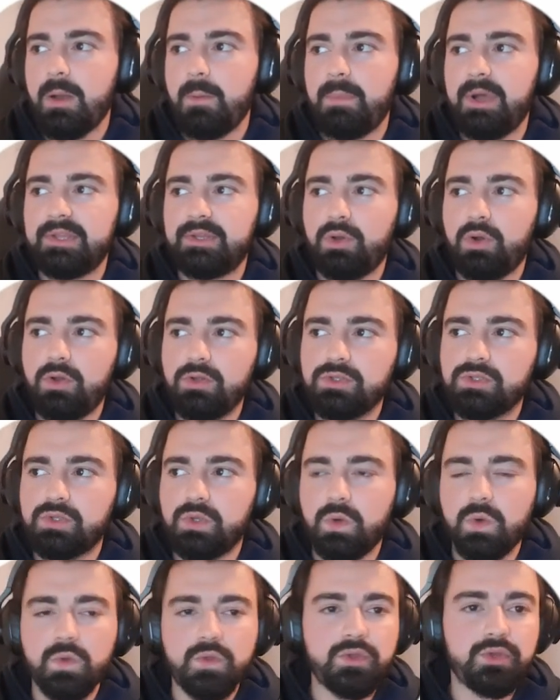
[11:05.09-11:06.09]
But
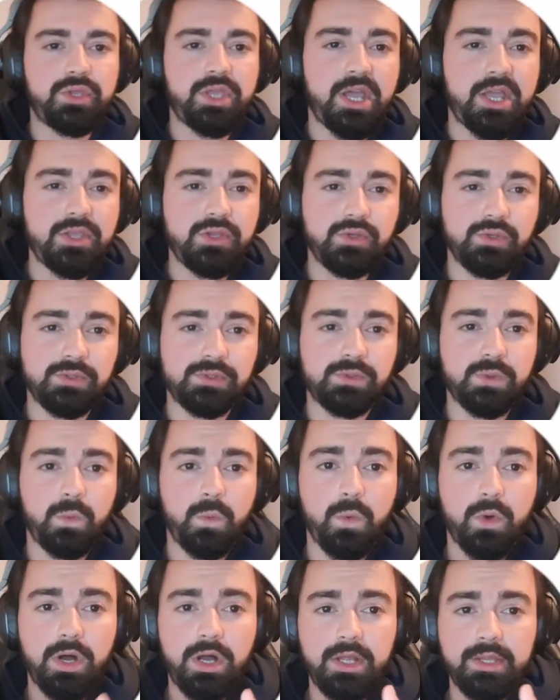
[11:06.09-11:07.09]
also you can use
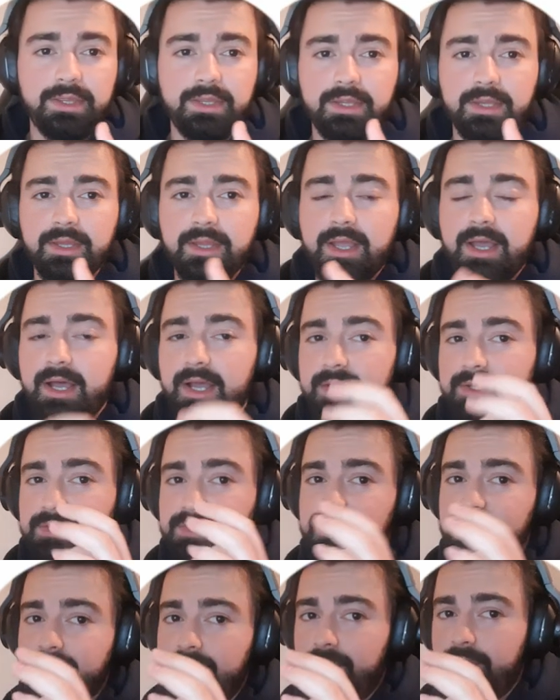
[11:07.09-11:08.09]
1 and
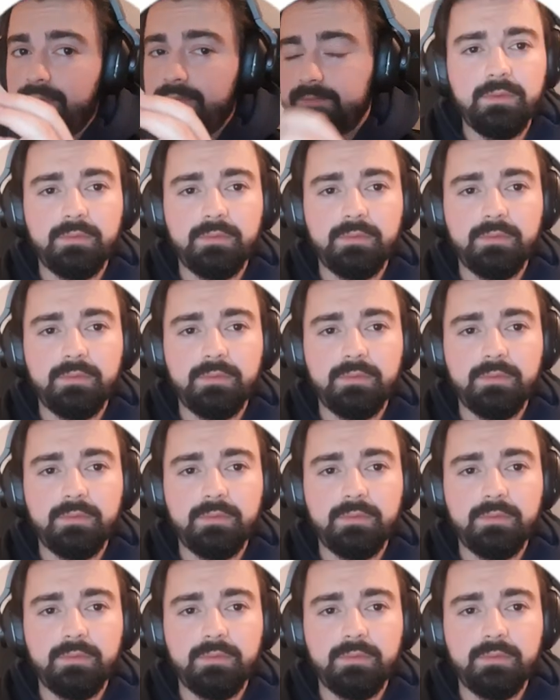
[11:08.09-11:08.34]
0.